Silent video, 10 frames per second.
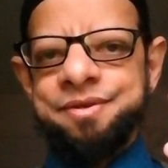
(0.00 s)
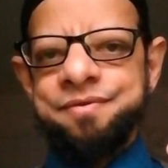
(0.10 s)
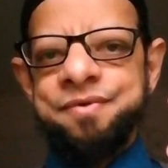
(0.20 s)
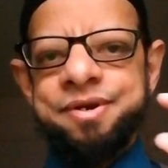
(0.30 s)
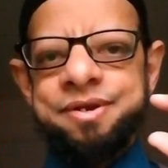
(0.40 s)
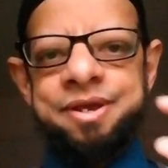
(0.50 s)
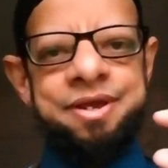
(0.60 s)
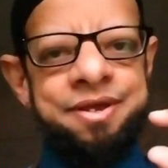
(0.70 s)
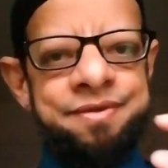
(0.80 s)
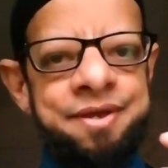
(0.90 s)
what
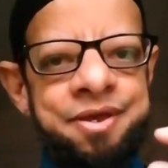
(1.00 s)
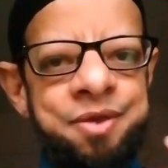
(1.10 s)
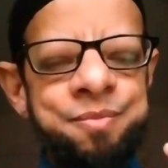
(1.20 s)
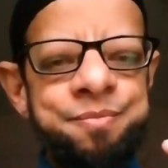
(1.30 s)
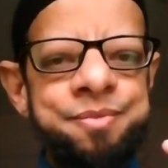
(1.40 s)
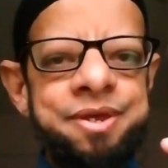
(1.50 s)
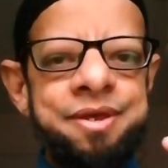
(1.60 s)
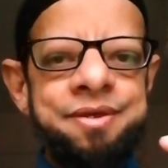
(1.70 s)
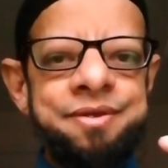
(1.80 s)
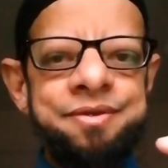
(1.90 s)
is a human
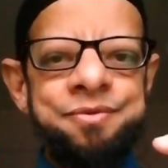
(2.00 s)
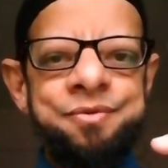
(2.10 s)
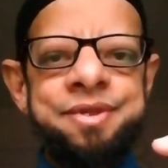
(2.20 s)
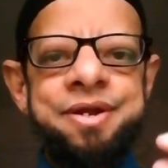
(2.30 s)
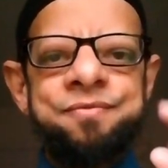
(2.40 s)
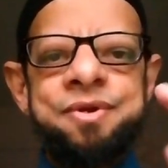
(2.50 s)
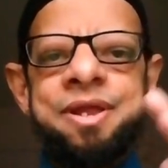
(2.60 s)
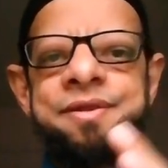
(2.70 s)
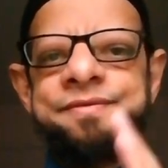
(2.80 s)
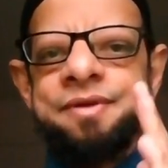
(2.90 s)
being, so that we
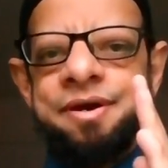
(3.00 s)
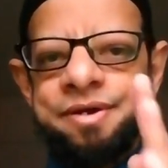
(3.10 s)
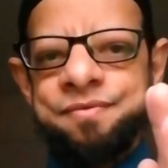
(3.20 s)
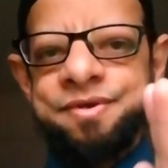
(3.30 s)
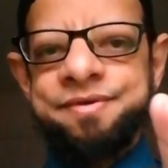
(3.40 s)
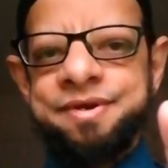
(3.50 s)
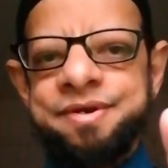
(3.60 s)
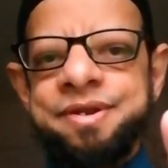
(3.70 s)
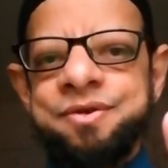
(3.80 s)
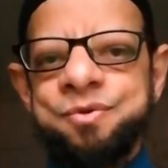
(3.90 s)
can start our
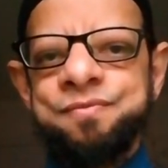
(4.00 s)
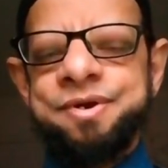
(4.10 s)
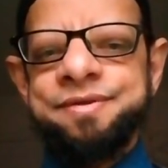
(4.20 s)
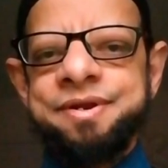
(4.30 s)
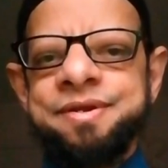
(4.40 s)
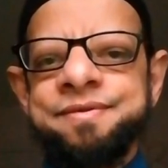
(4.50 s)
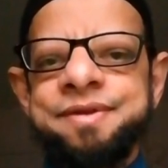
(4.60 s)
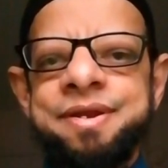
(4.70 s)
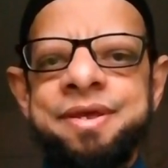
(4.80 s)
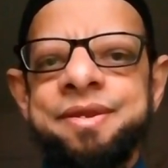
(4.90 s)
journey towards
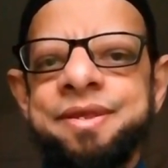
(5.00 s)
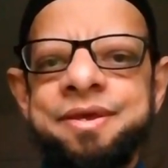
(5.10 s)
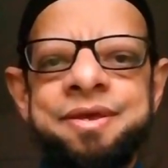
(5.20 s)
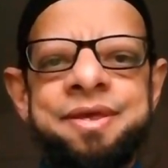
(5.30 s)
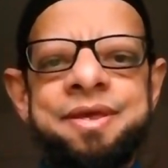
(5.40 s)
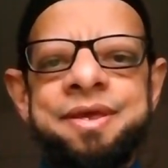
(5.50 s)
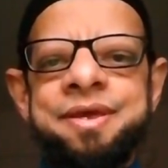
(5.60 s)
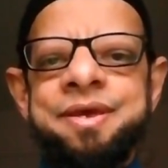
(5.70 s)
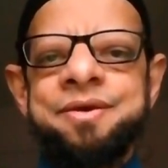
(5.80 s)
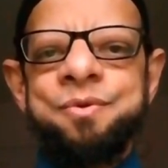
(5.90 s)
understanding the
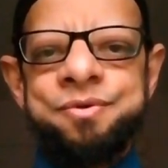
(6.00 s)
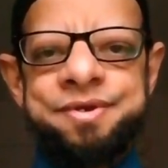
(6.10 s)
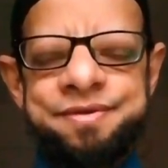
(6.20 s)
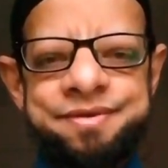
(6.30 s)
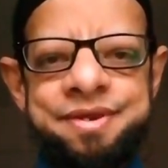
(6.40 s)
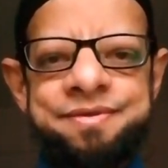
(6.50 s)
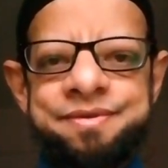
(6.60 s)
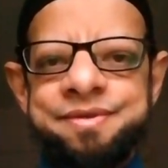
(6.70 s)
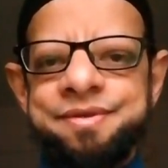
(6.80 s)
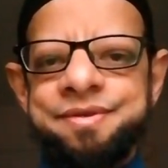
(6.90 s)

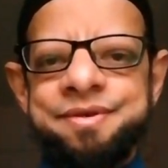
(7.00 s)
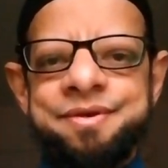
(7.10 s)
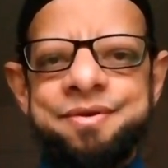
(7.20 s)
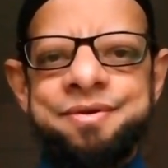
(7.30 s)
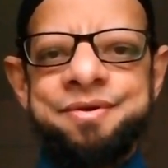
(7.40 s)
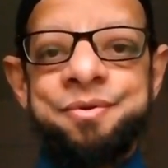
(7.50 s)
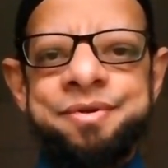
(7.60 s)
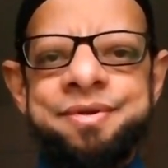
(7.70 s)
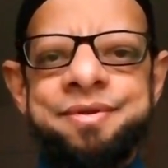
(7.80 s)
consciousness, or